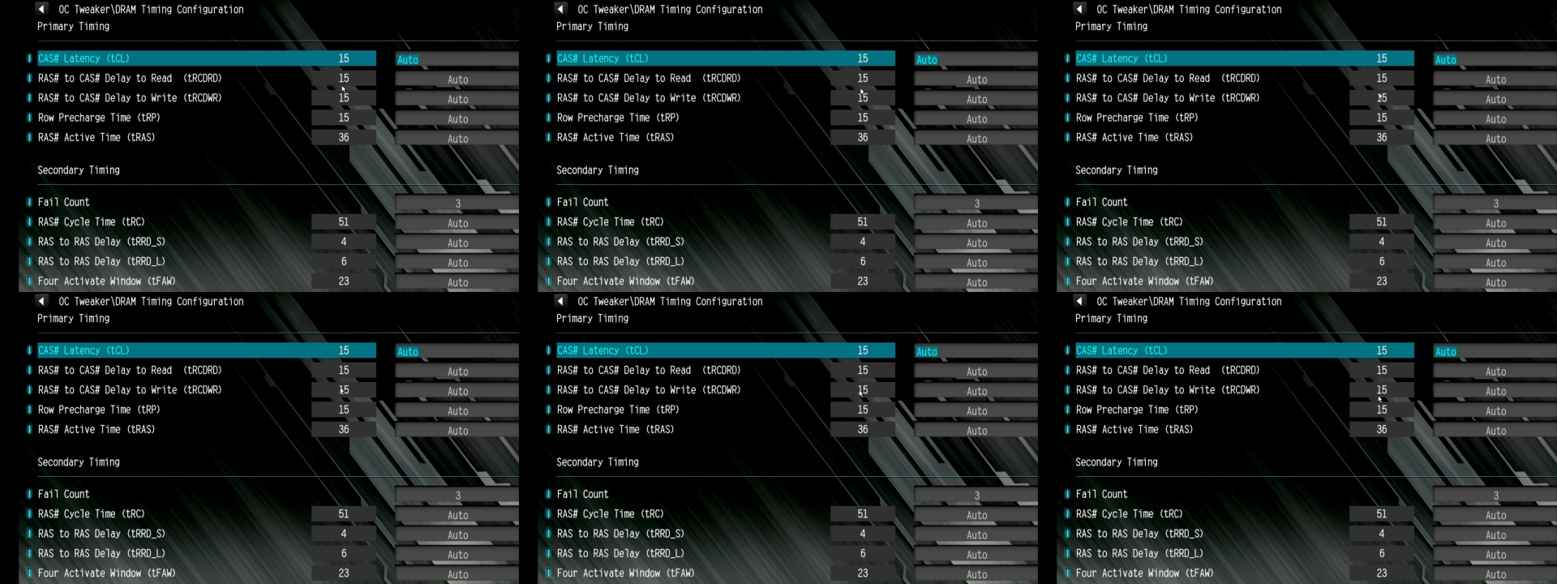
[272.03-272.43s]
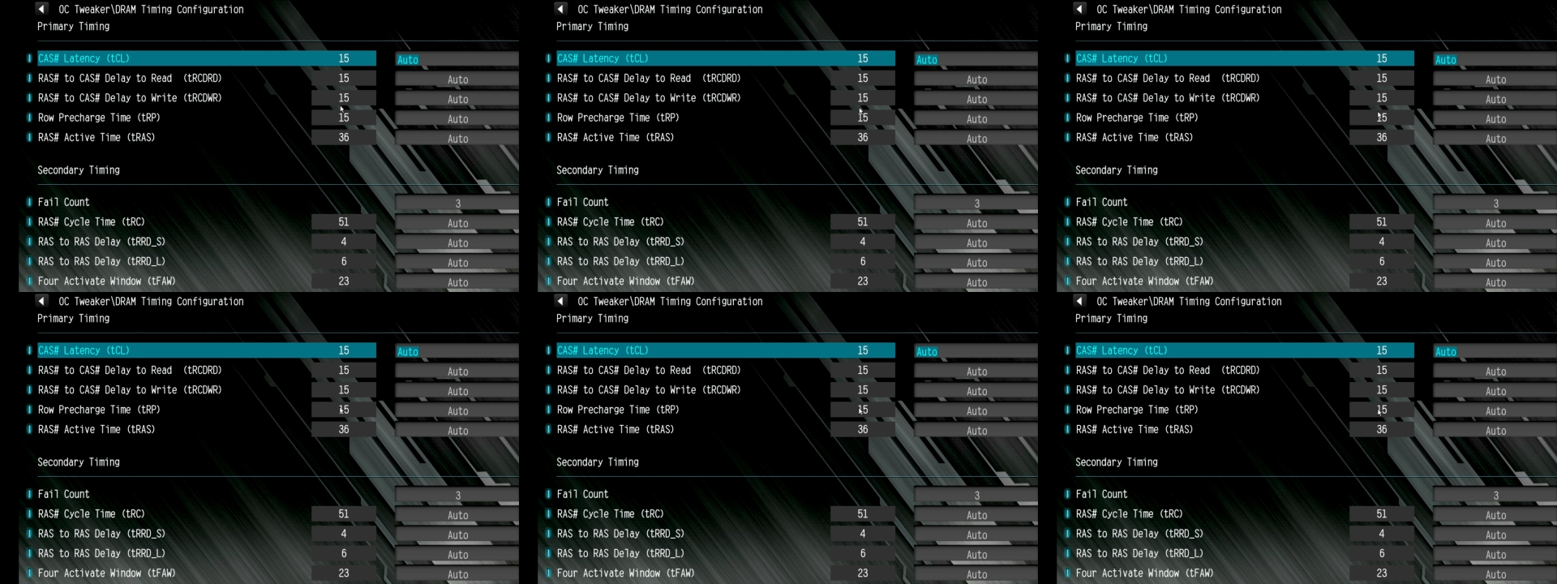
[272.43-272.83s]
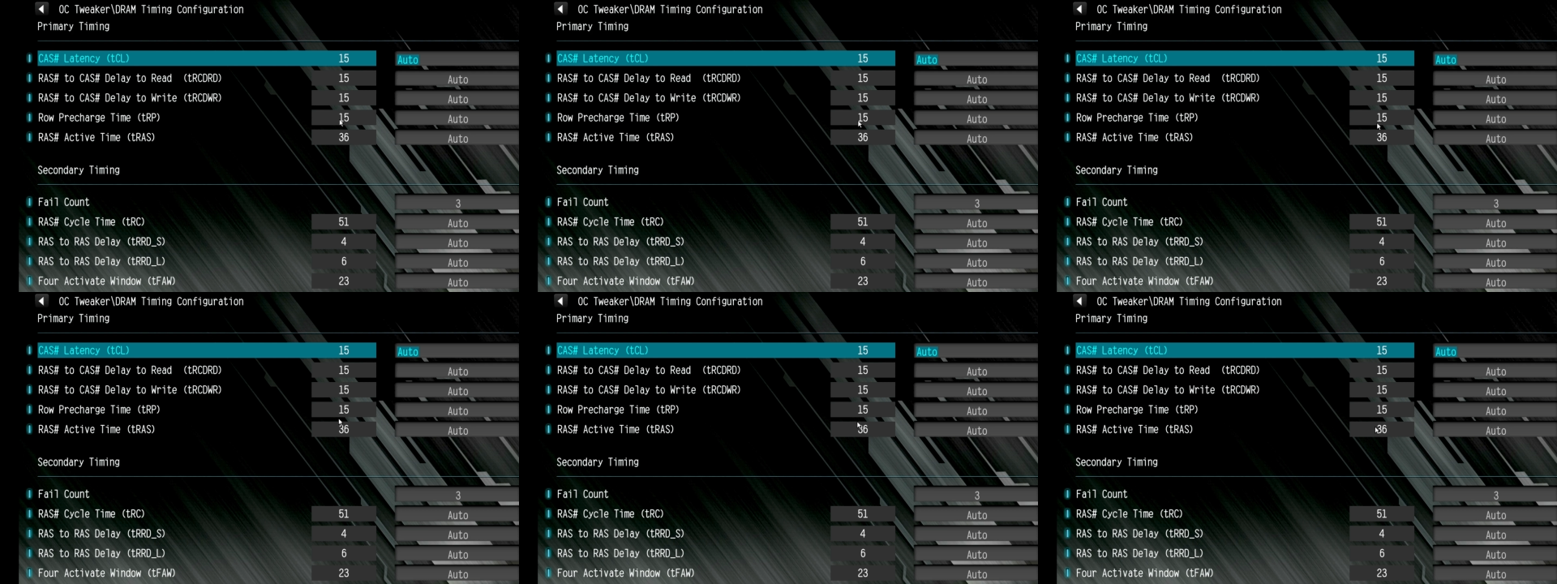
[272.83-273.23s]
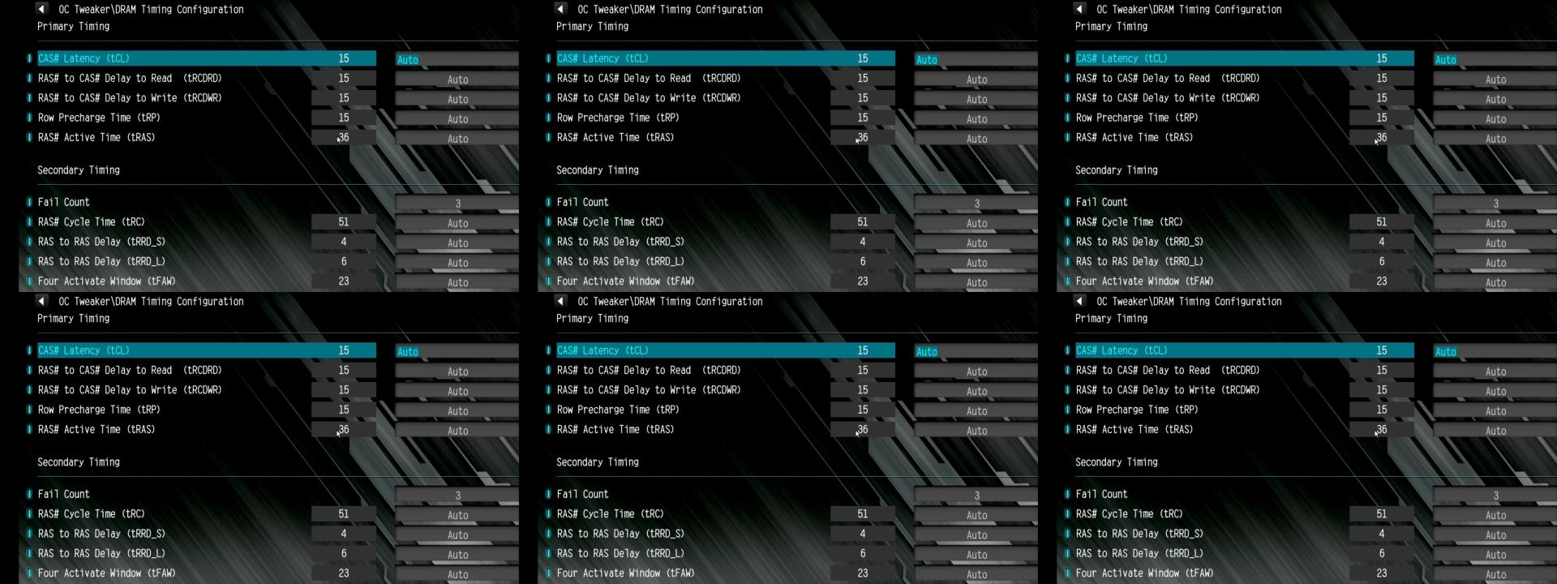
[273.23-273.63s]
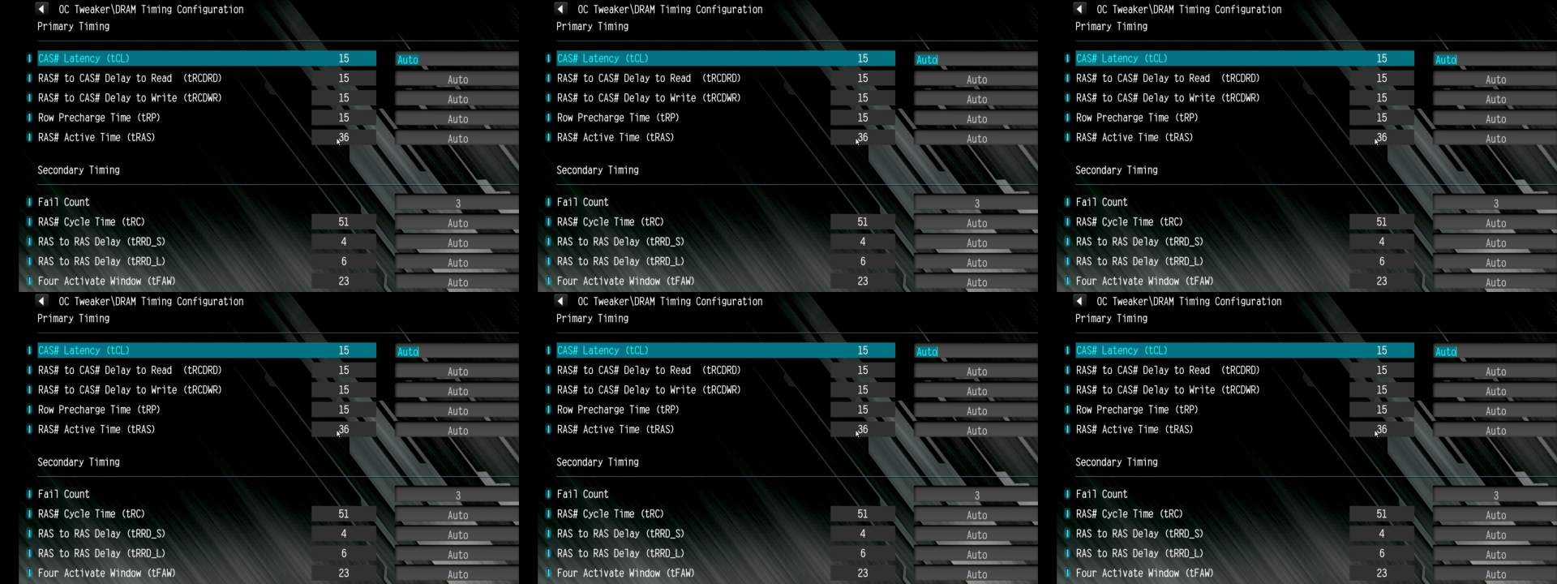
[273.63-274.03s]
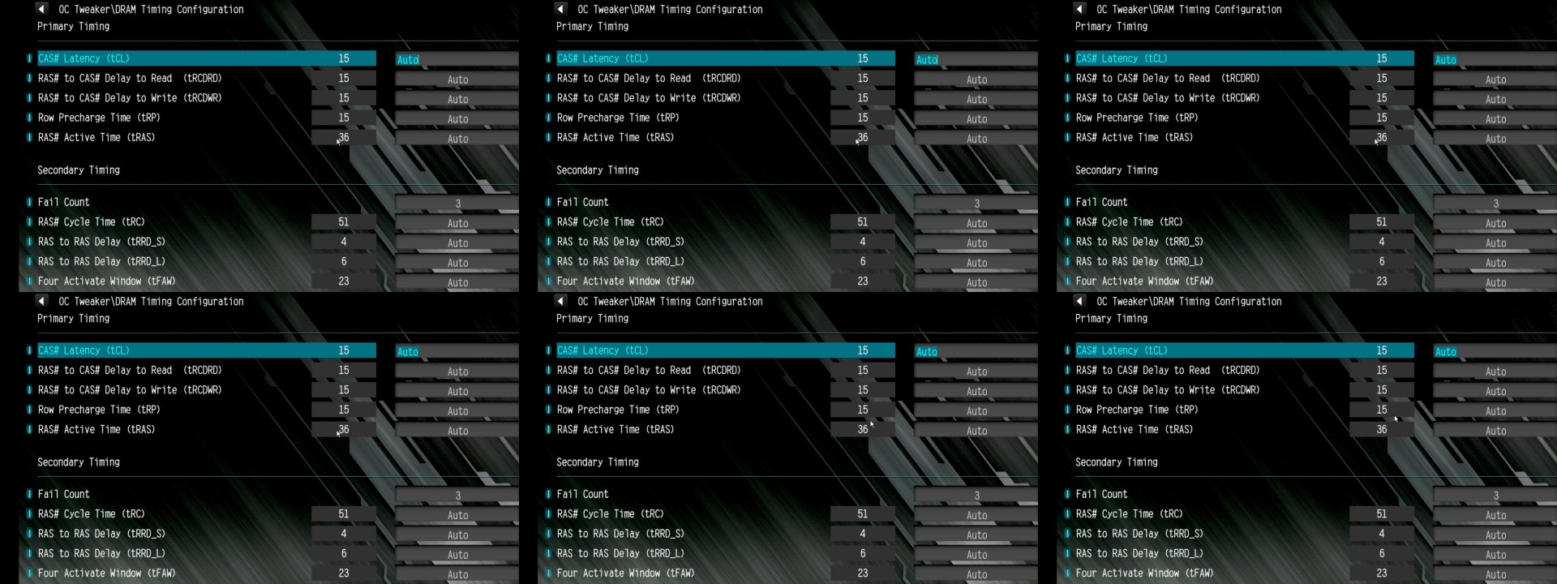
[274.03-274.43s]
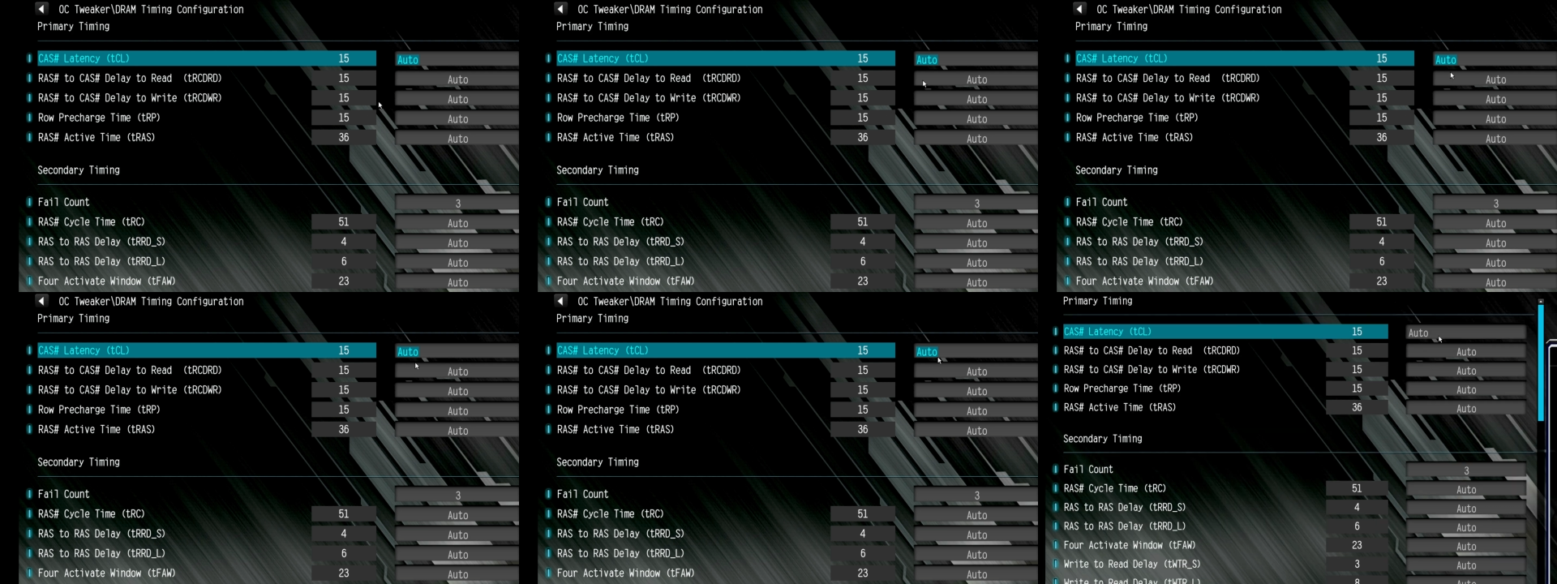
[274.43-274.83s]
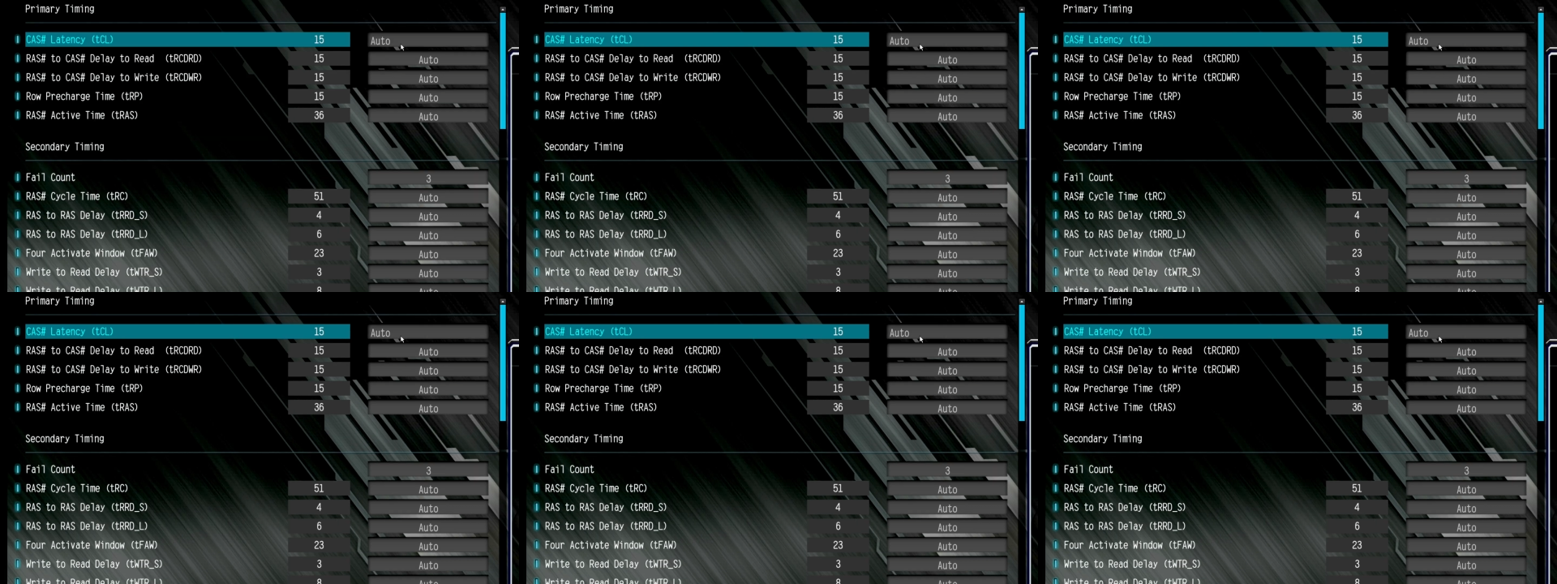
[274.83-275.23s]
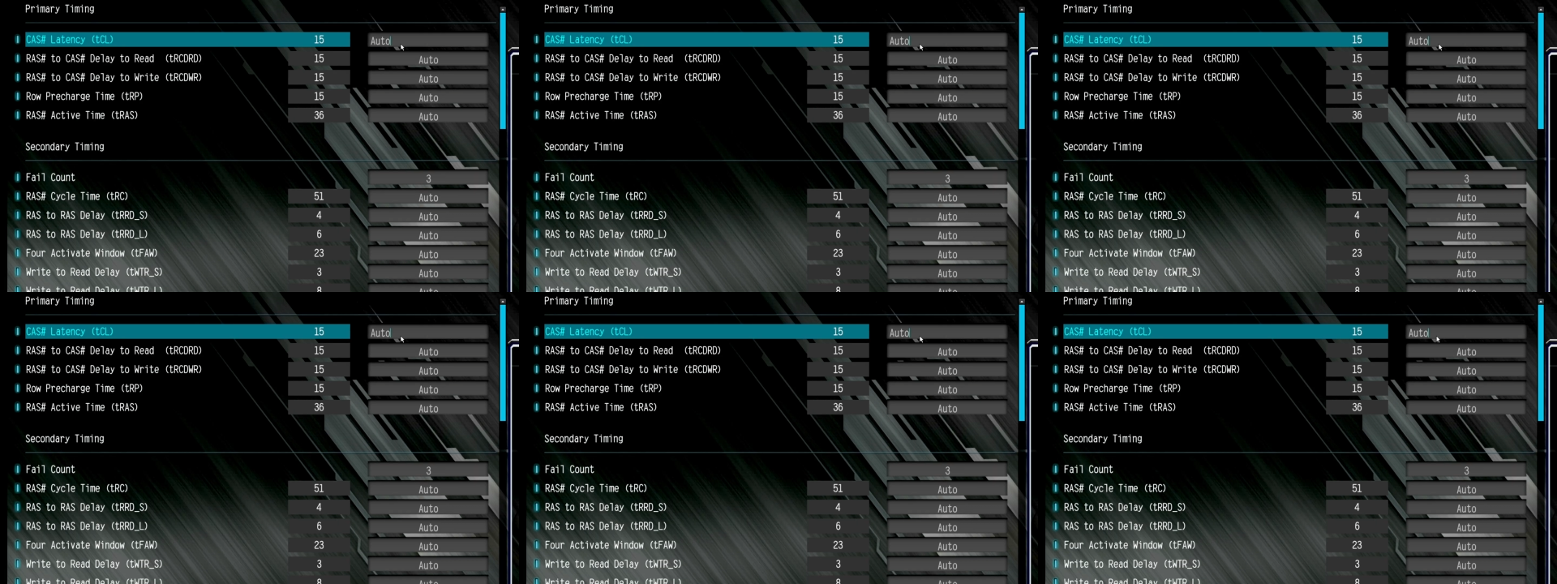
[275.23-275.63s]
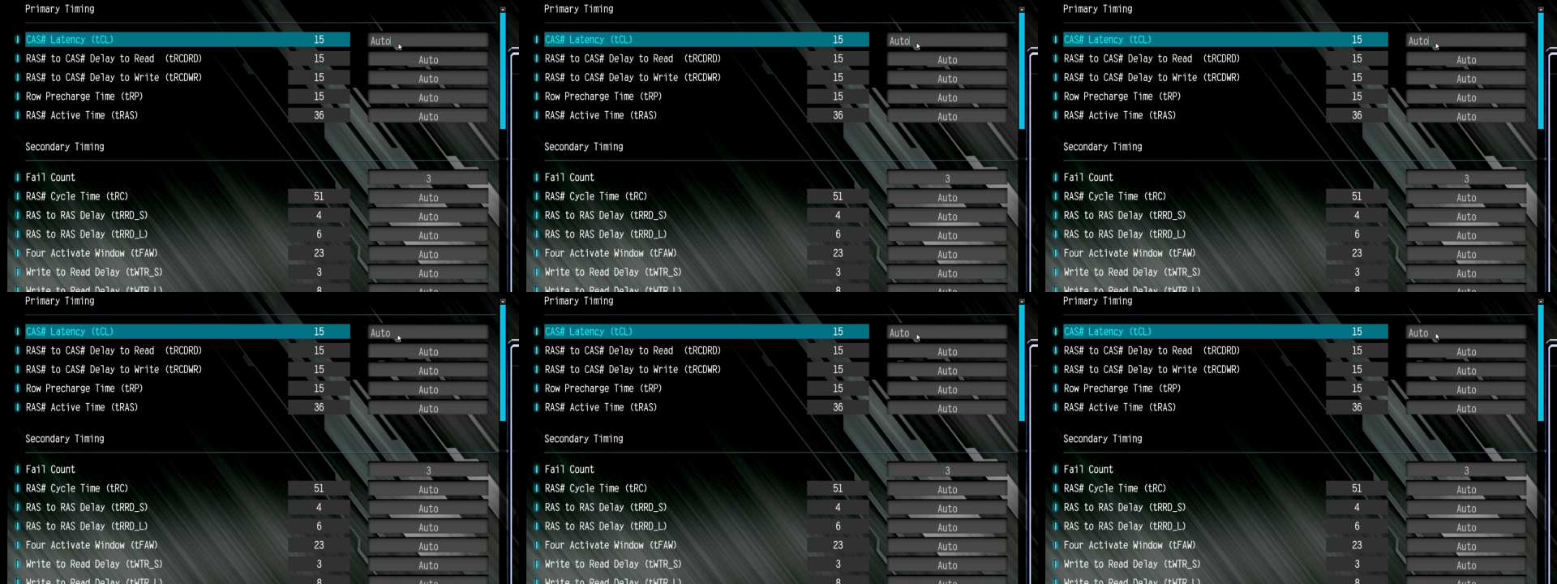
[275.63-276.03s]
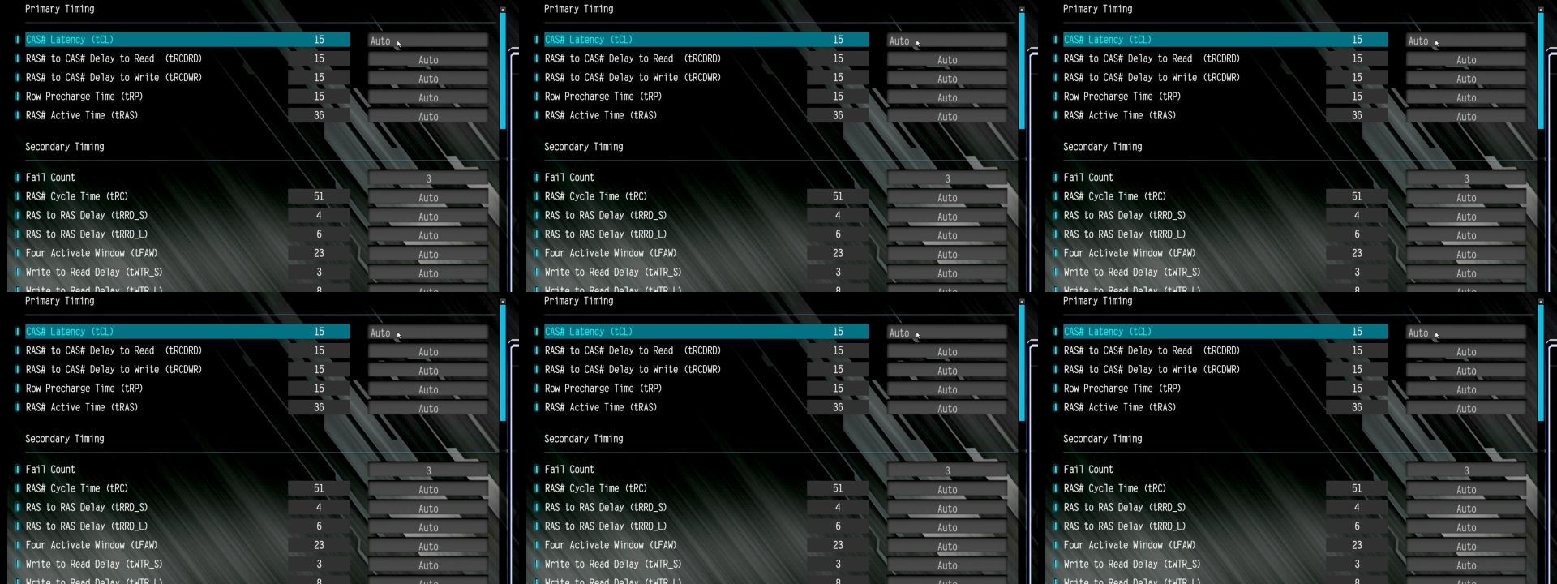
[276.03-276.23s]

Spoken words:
No face is visible, so there are no lips to read.